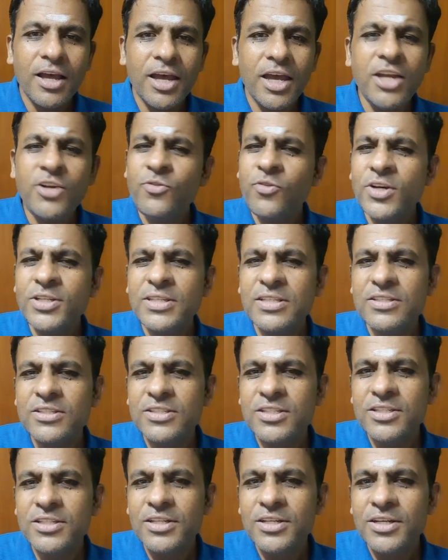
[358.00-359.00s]
It
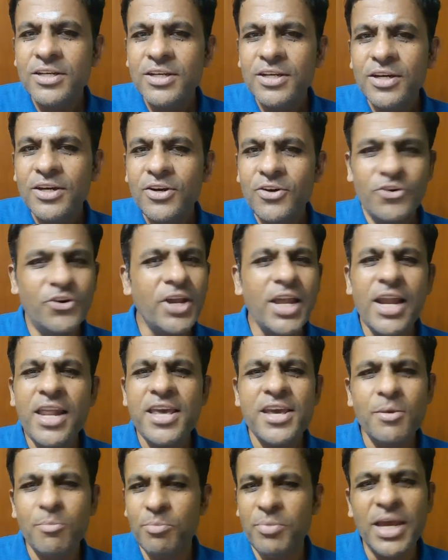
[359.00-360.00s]
was
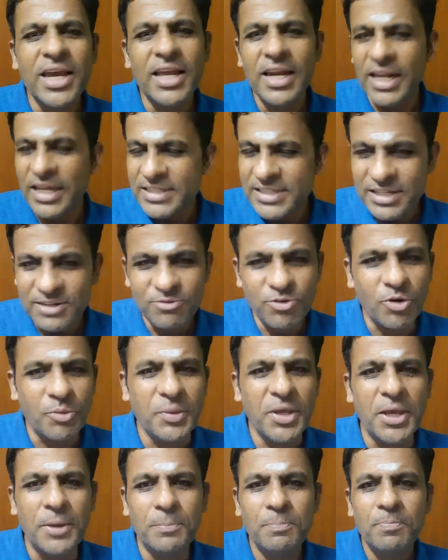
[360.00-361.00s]
really a big lesson for
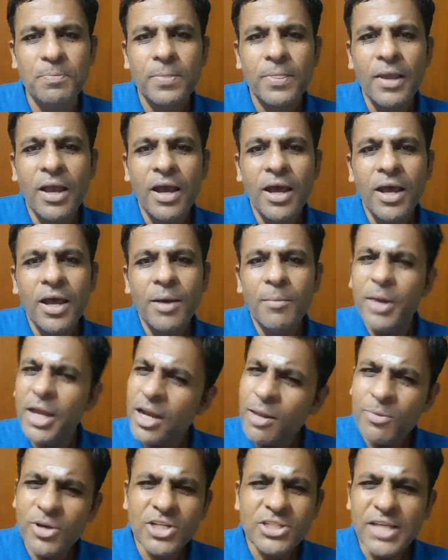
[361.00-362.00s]
me,
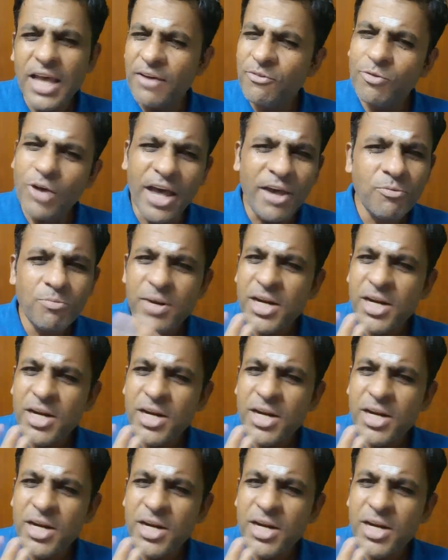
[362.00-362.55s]
mainly because I've